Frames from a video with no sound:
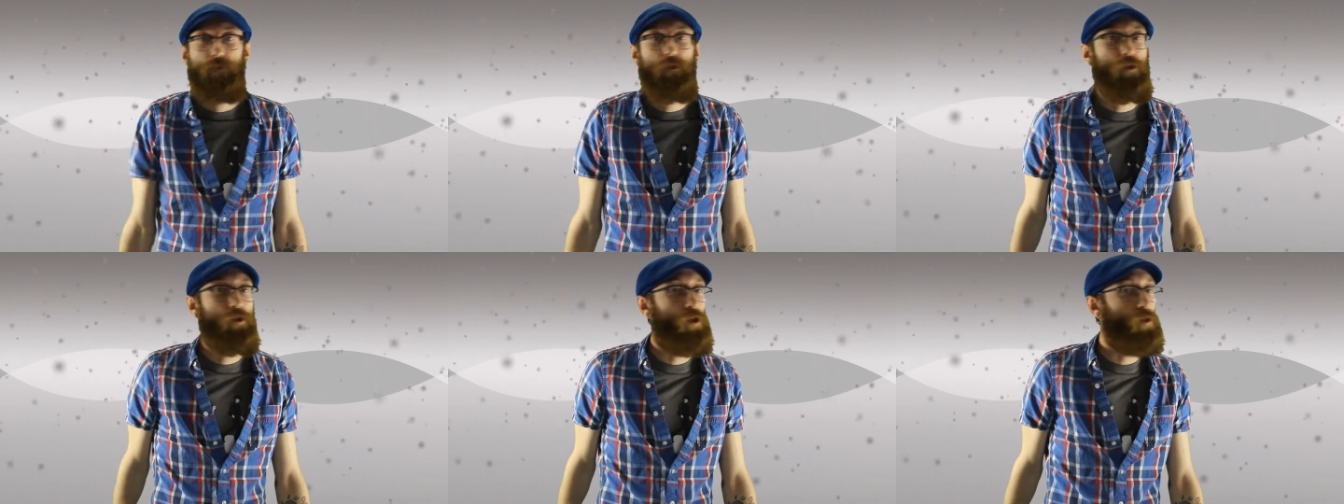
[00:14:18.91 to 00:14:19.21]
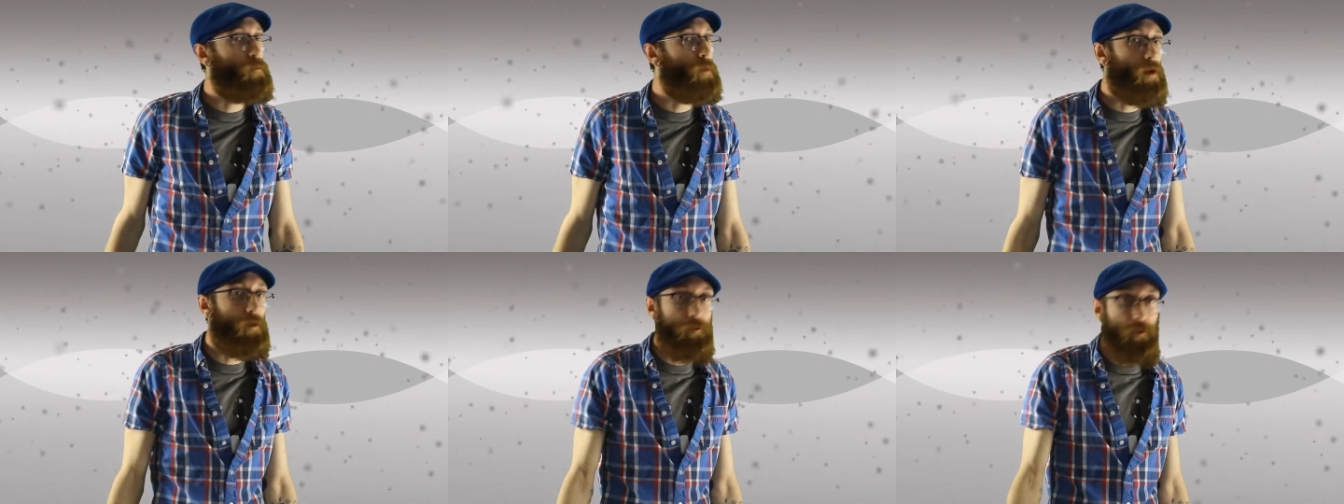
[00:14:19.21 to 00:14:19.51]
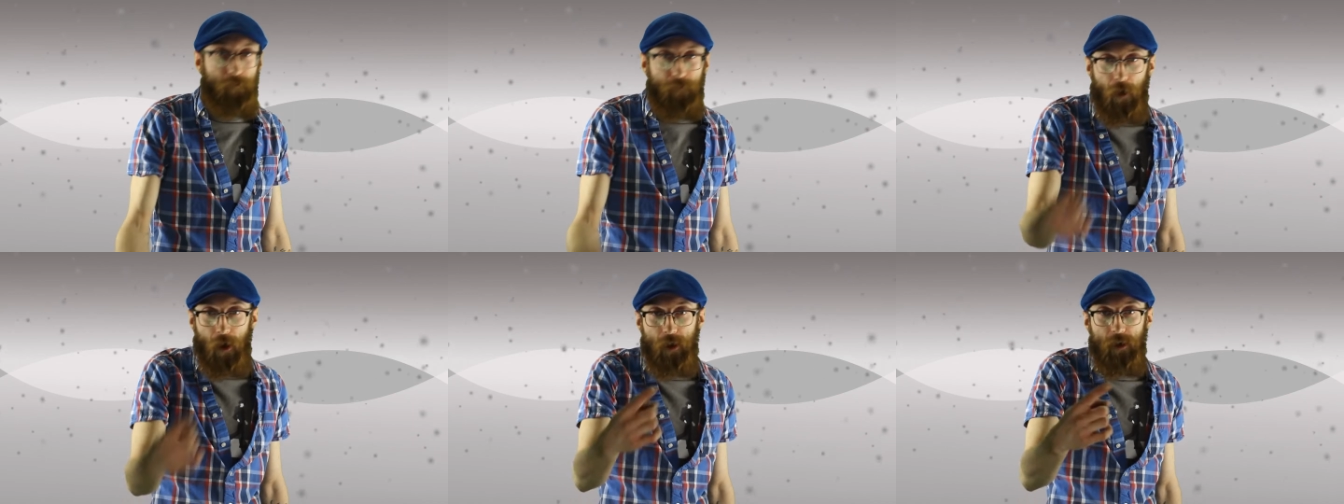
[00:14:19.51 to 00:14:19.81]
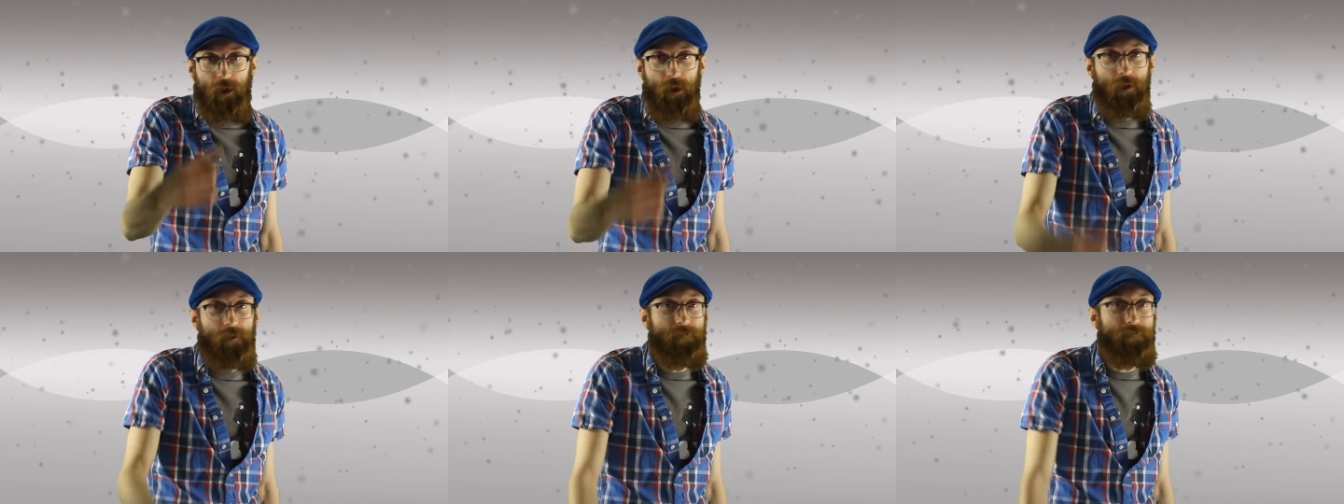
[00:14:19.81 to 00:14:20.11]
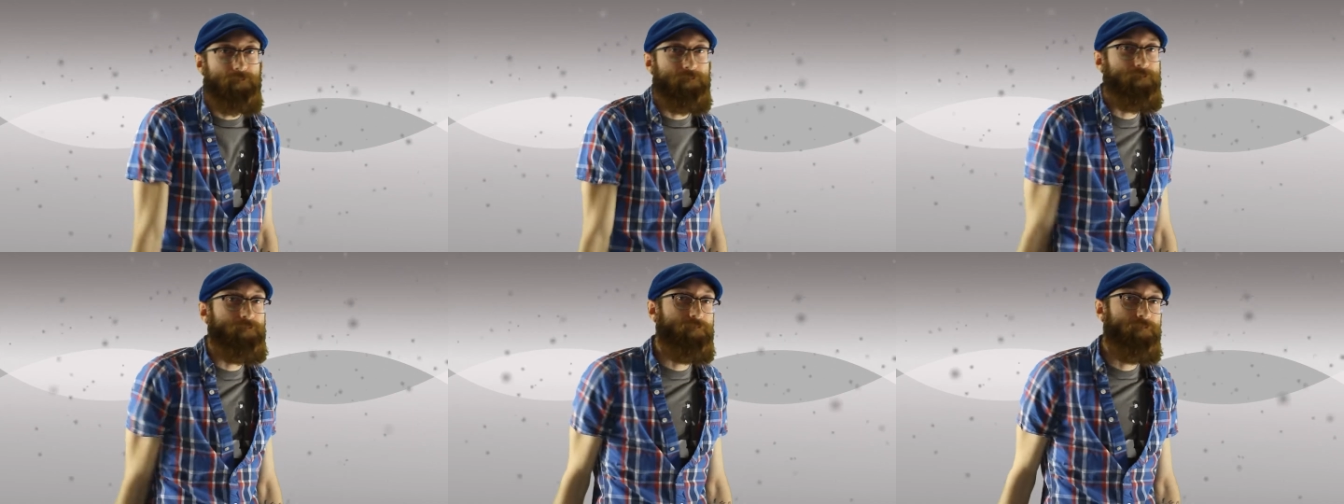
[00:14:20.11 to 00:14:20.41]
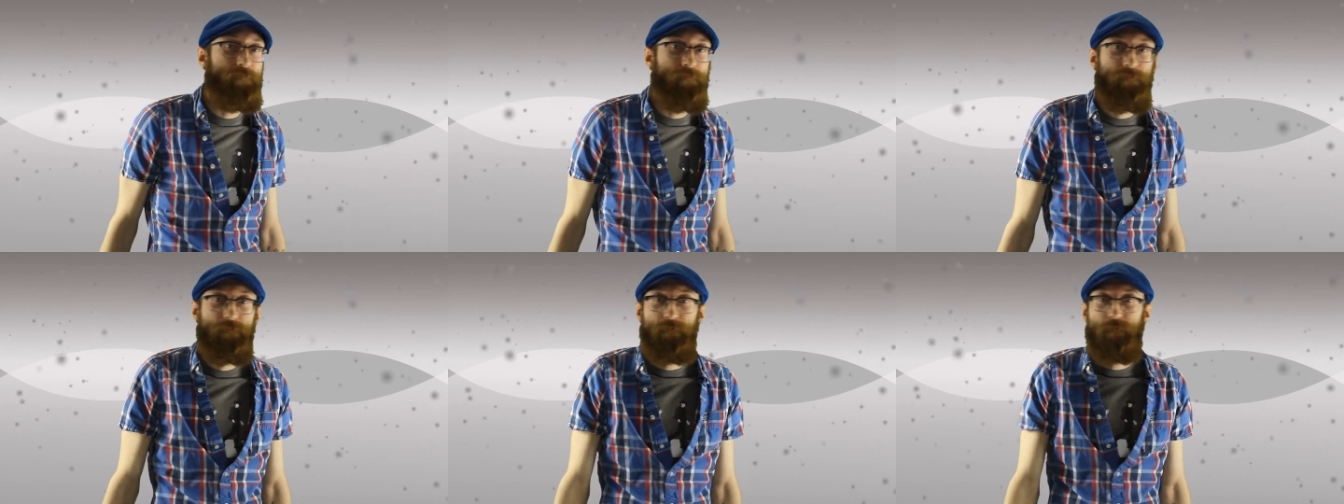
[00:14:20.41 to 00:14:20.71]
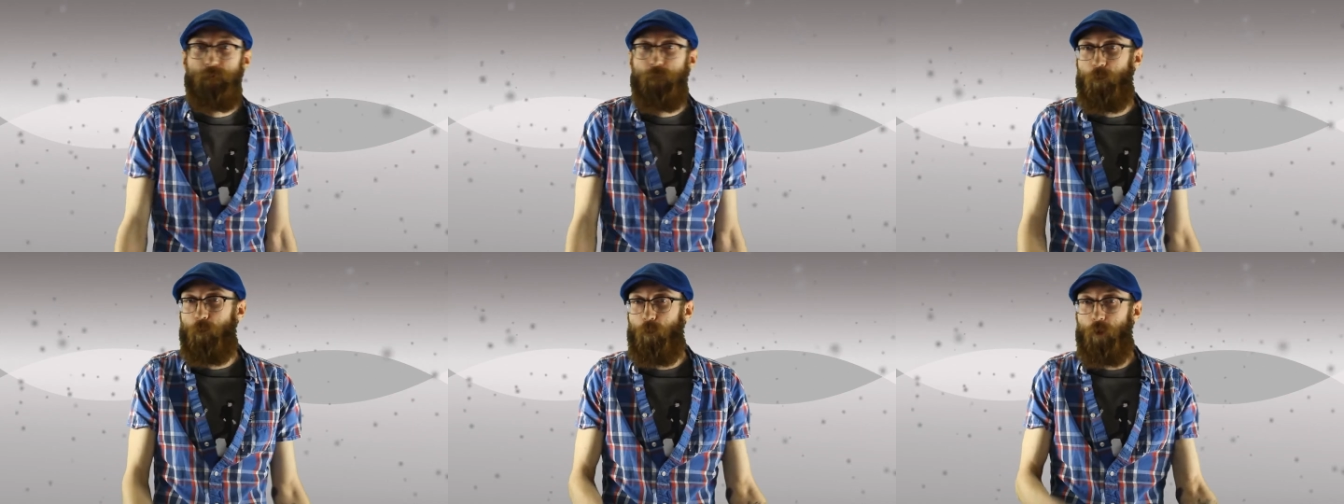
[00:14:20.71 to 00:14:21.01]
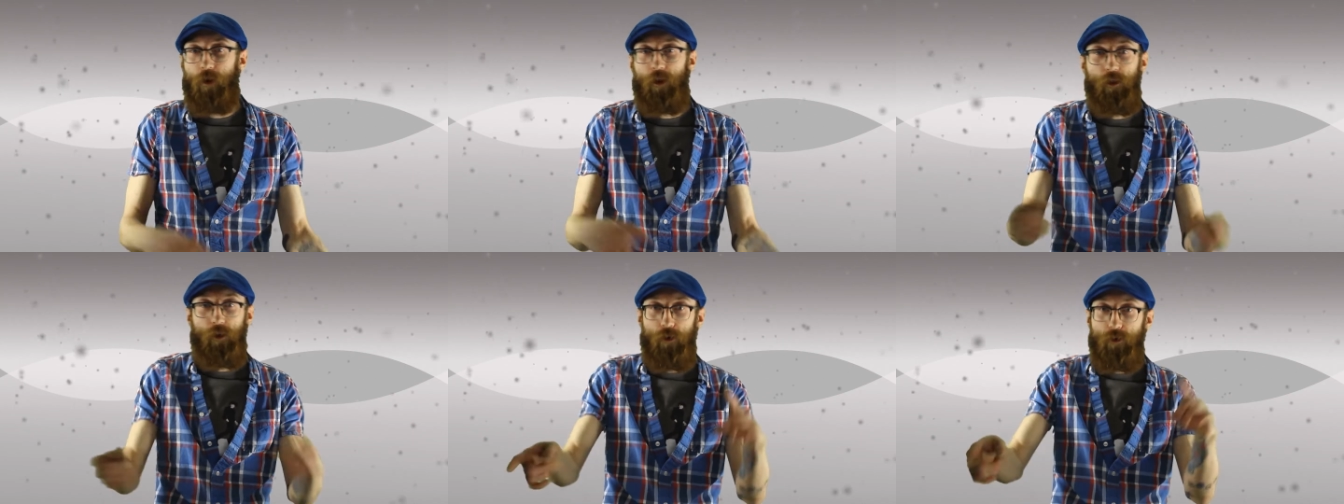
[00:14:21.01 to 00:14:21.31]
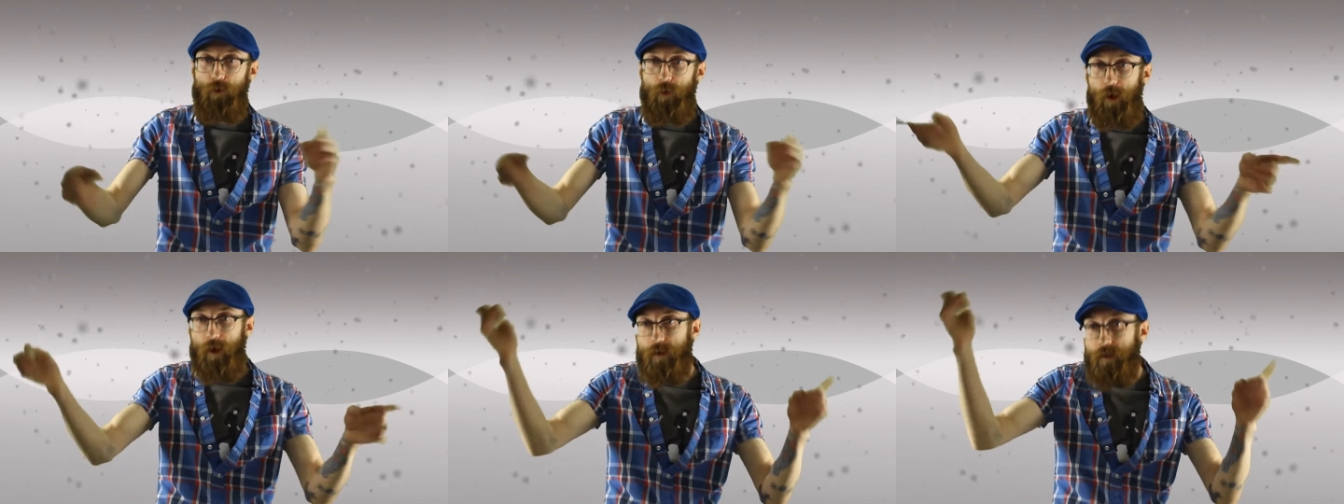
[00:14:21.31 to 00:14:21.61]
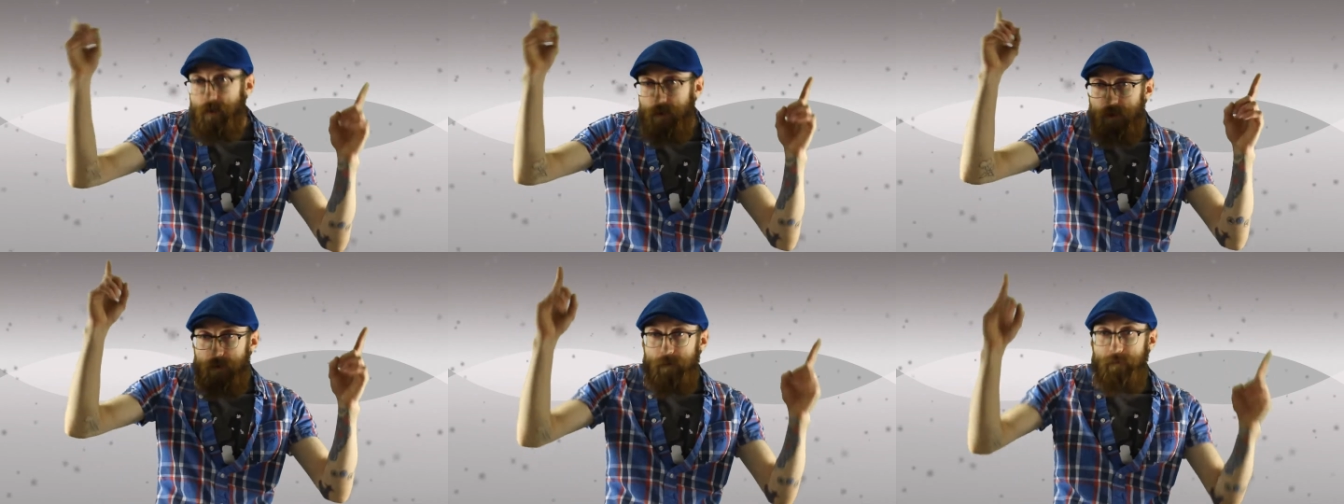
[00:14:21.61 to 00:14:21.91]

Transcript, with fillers: You'll be able to find it. One of those ways.